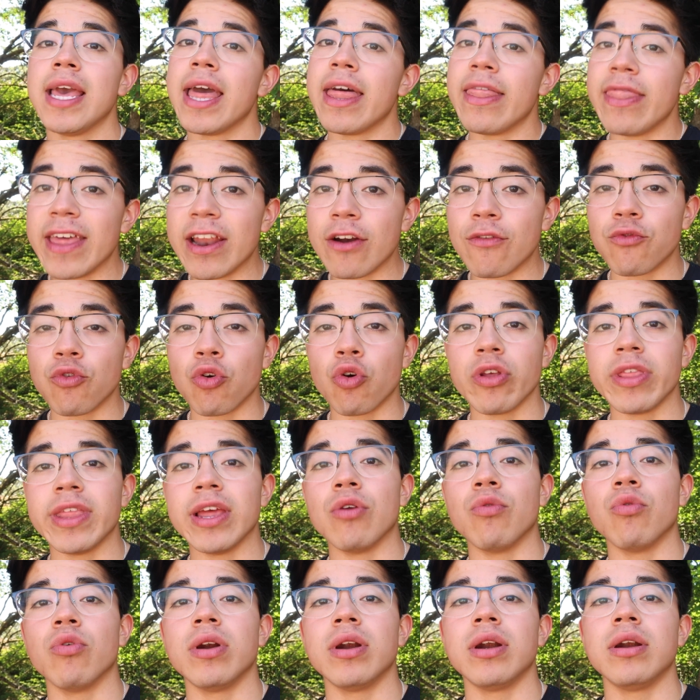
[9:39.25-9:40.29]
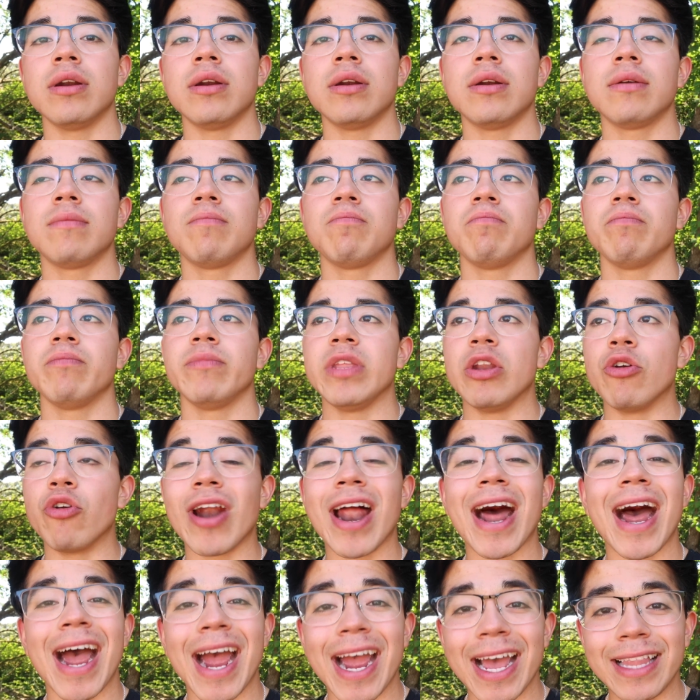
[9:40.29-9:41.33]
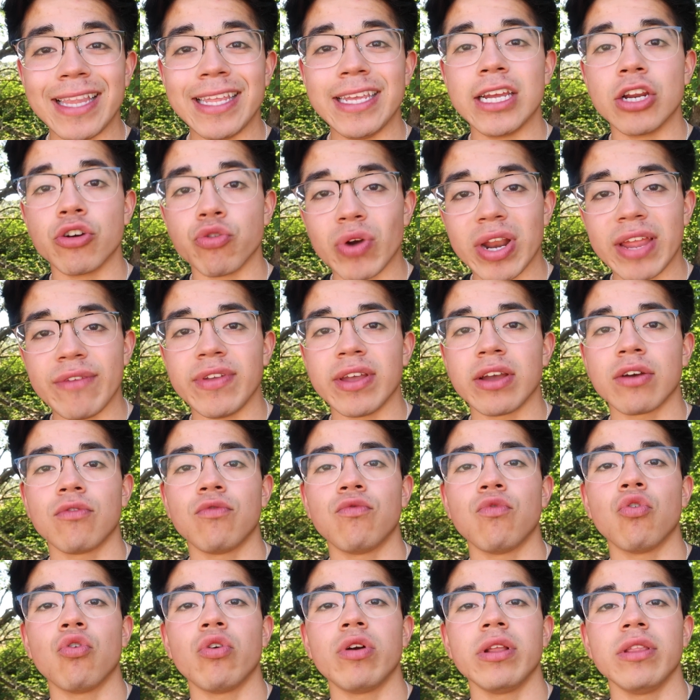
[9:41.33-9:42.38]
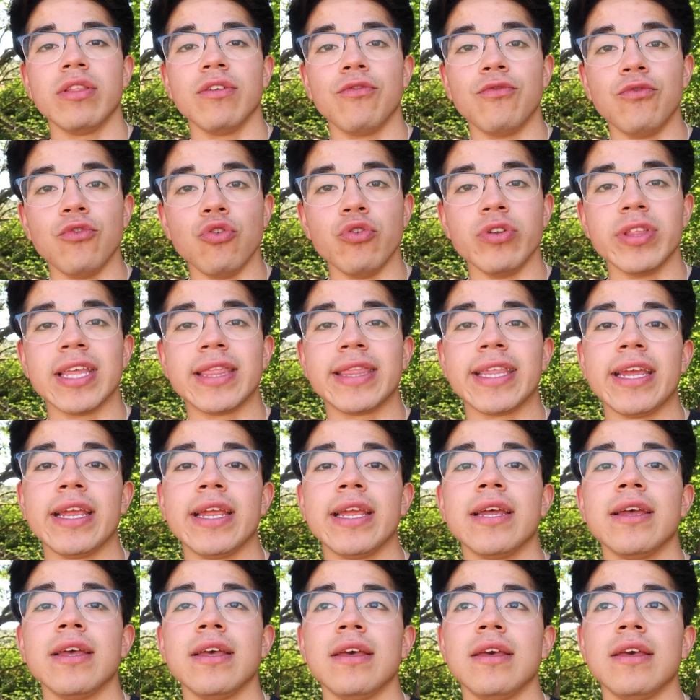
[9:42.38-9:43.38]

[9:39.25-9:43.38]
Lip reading: Therefore, they were highly craving for the food that they